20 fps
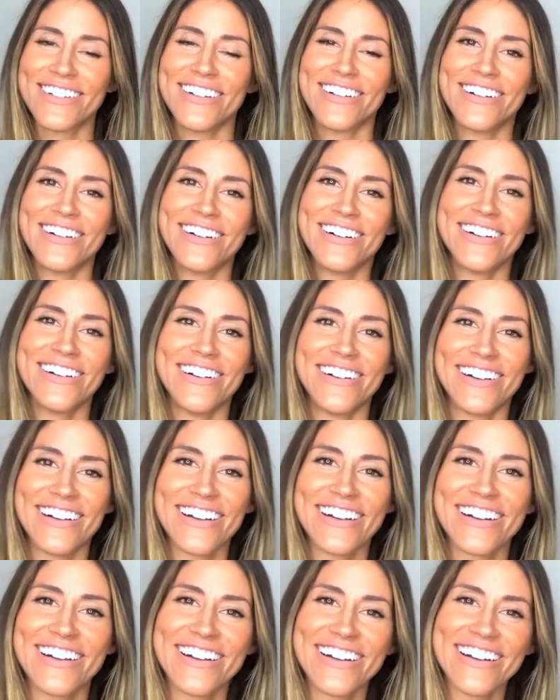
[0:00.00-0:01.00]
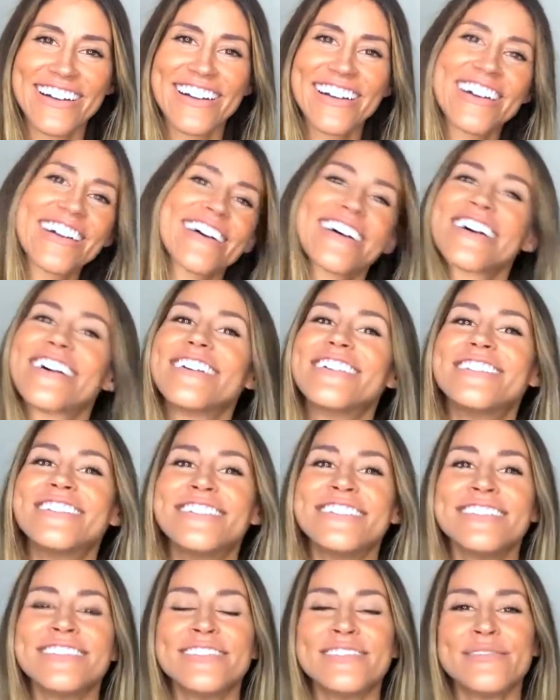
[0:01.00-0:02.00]

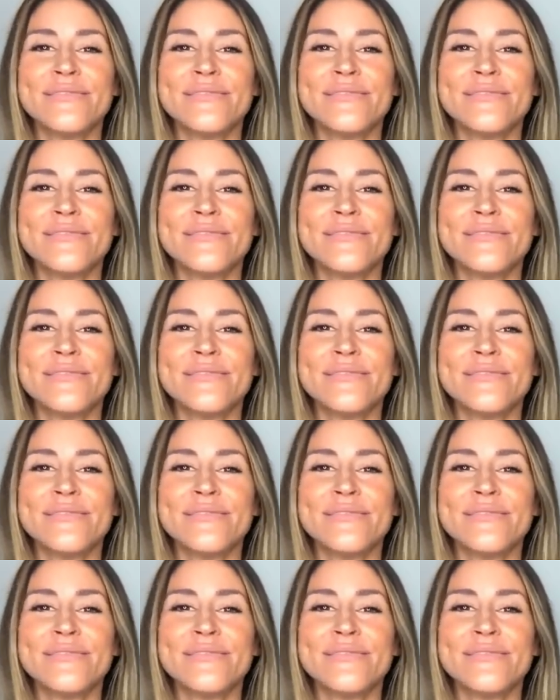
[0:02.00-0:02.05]
(silent)